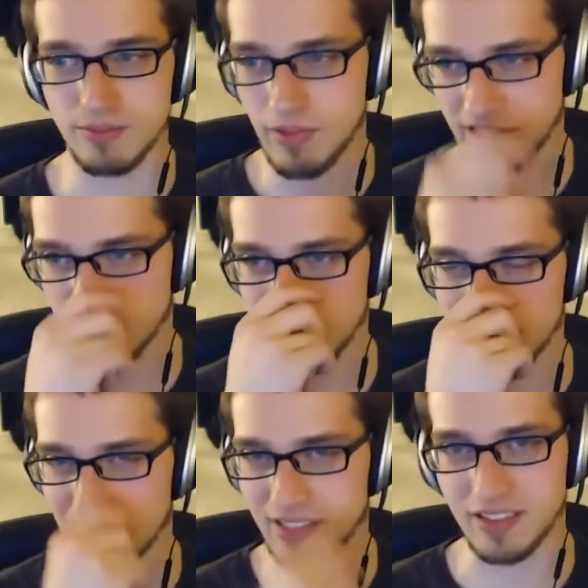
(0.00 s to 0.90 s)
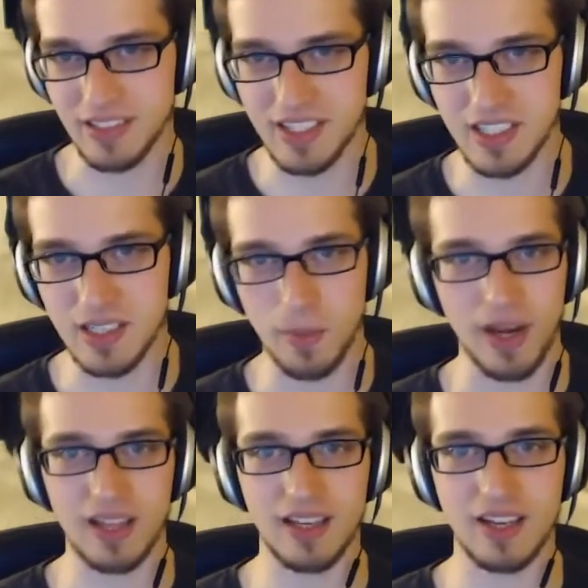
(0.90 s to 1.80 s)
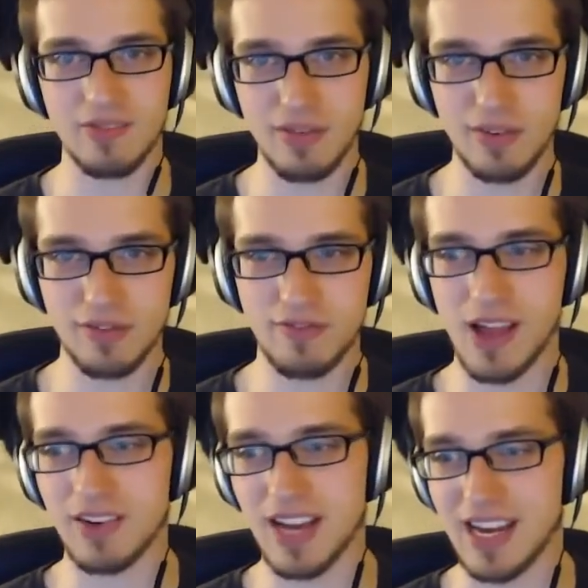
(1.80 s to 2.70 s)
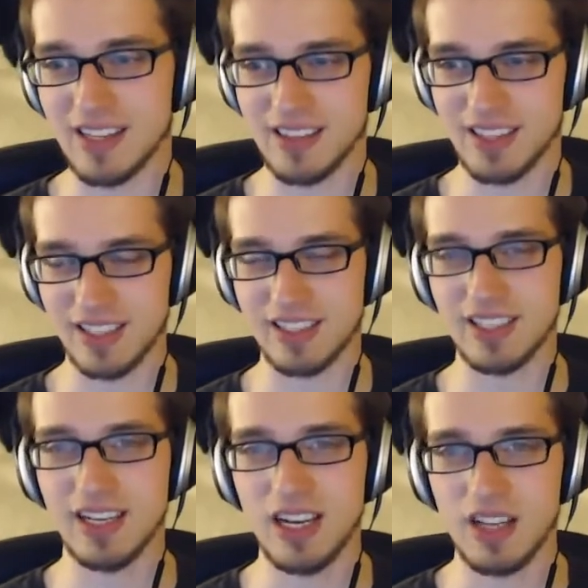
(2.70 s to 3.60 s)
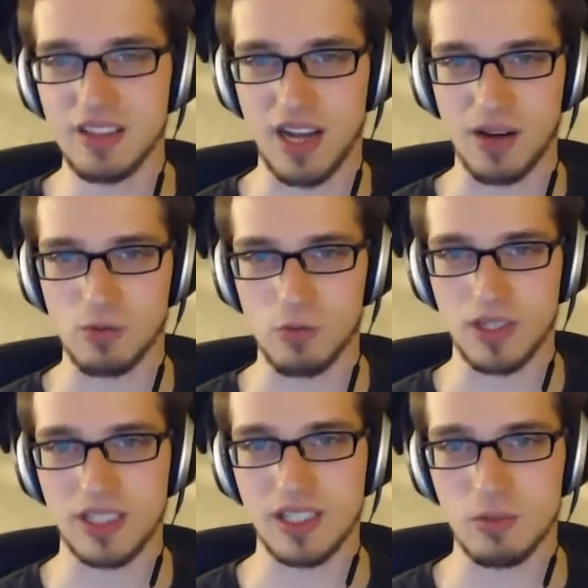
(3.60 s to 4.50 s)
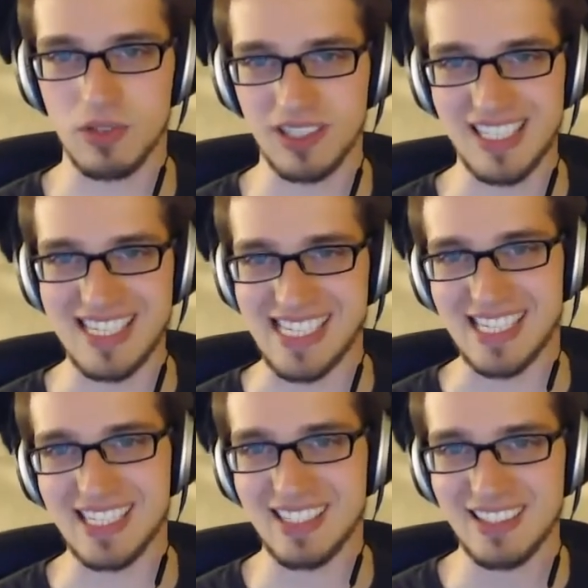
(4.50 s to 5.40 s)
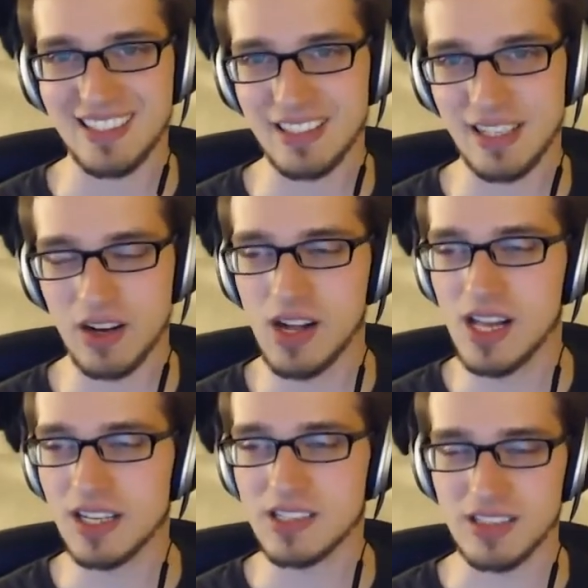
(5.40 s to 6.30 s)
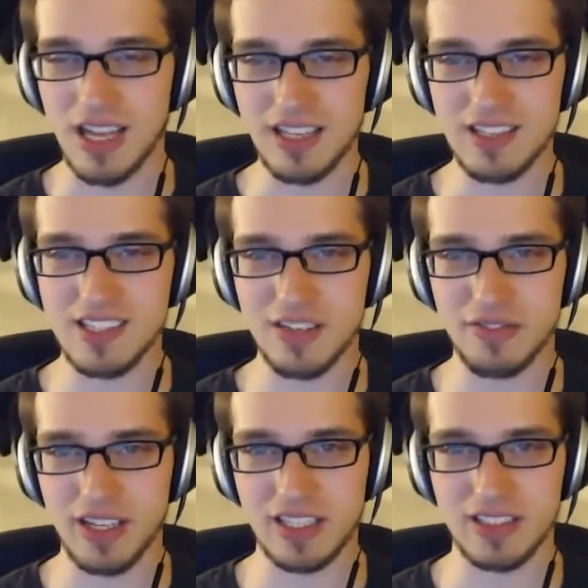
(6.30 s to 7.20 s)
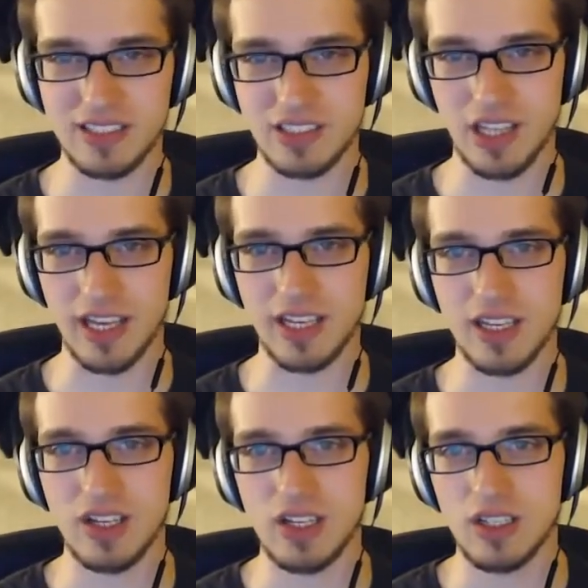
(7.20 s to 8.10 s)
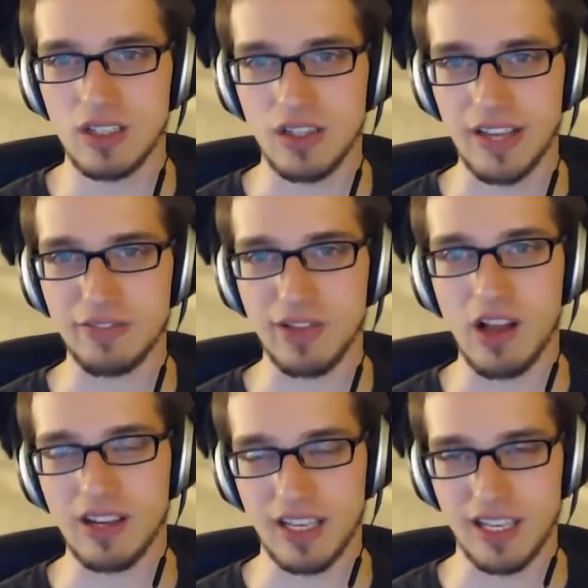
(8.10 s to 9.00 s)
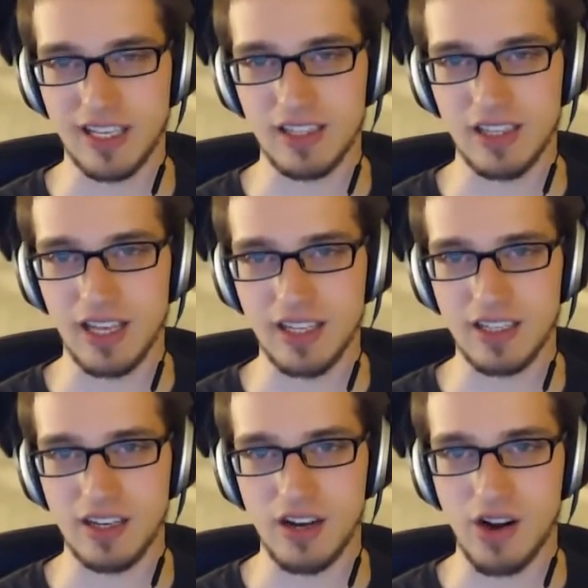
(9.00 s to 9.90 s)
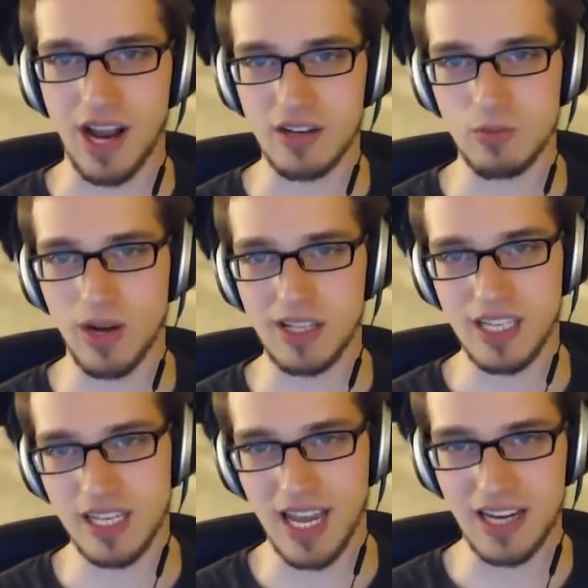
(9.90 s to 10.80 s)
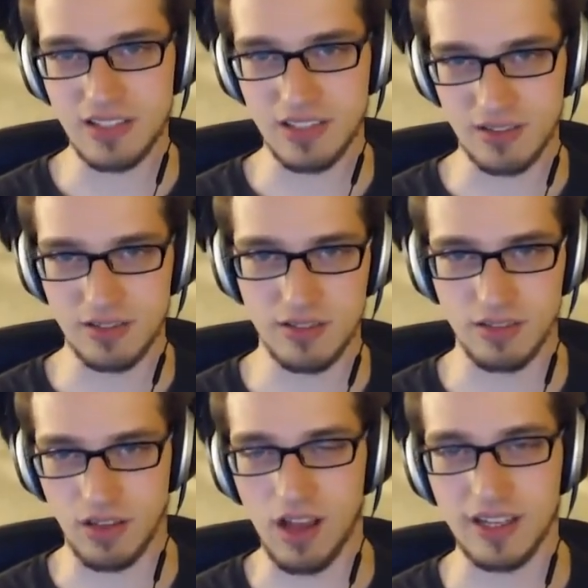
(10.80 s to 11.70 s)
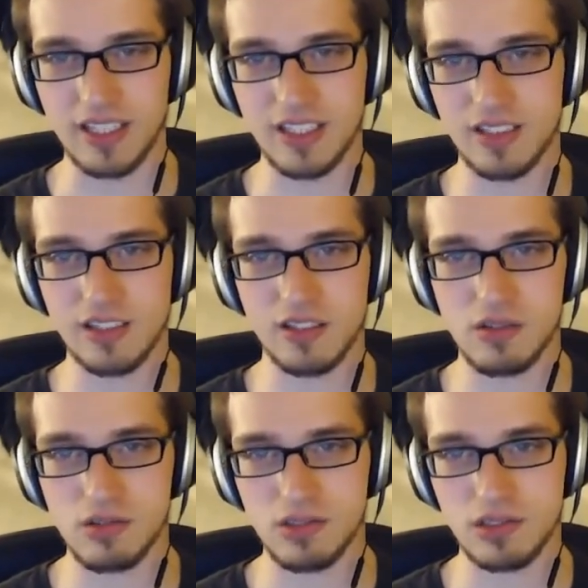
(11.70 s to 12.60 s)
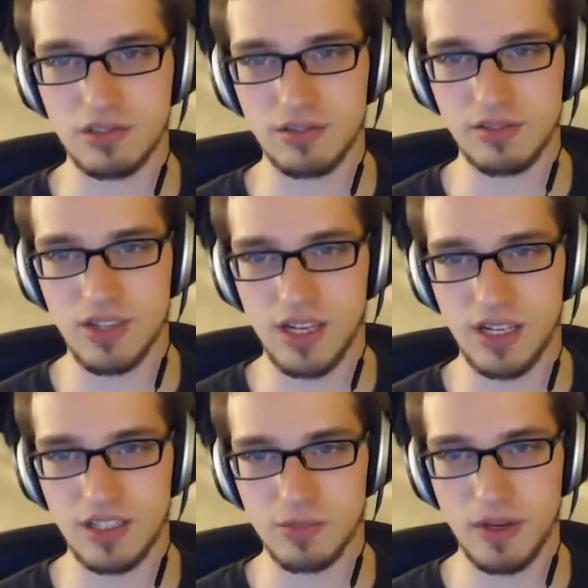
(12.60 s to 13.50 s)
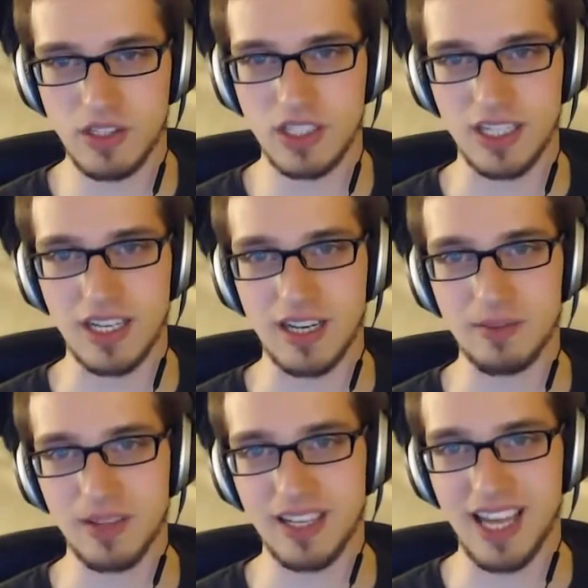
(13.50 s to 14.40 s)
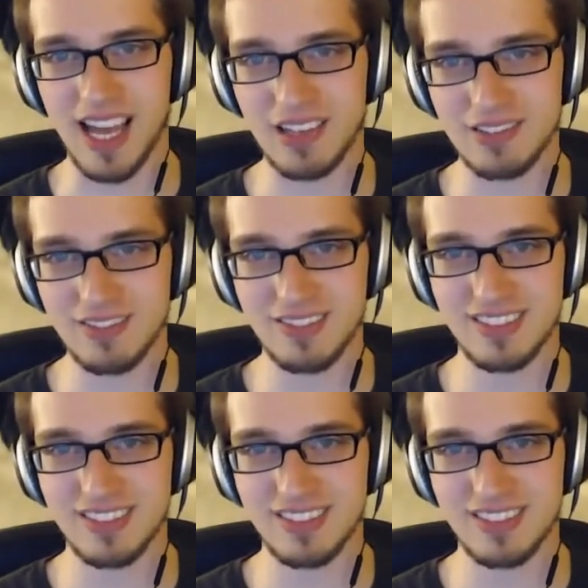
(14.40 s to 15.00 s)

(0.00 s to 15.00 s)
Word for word: recipes, and I delete them, and I've never found anything that I really, really needed, you know? Because a lot of the stuff on here is like life logging, like, you know, when I take an action, log it in a Google spreadsheet, and I'm like, I don't